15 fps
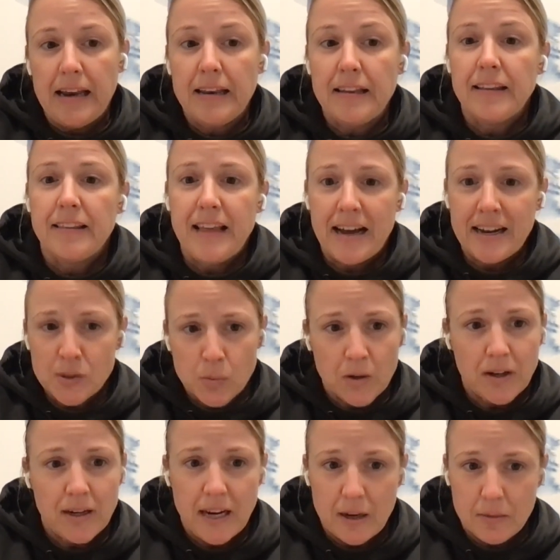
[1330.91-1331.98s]
And that's
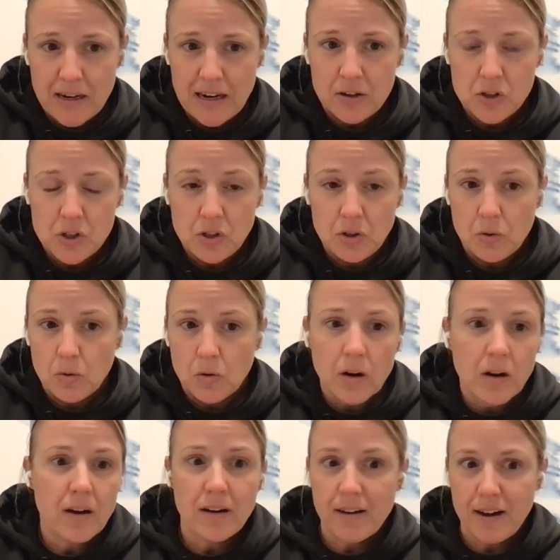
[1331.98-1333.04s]
where it came down
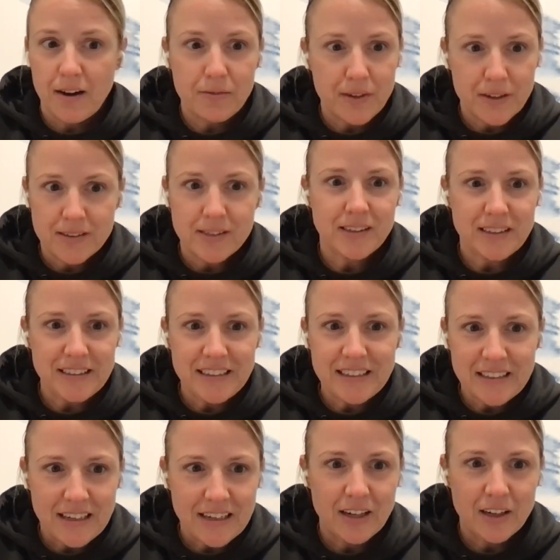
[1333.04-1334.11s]
to,
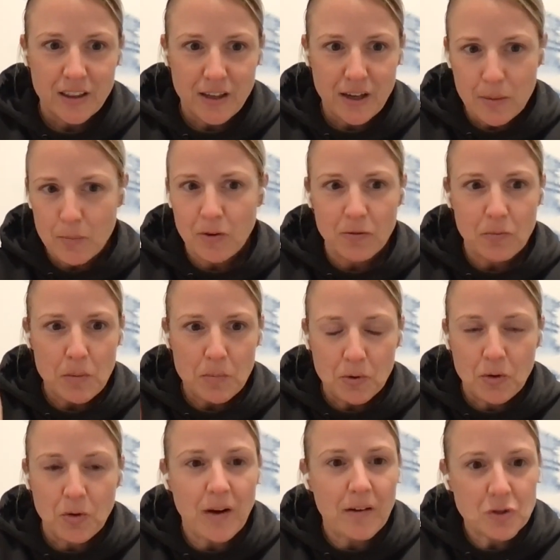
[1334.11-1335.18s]
obviously, the number of
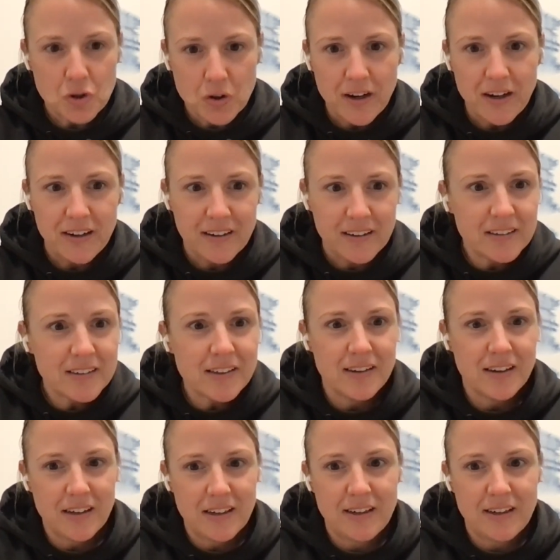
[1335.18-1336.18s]
people you have trained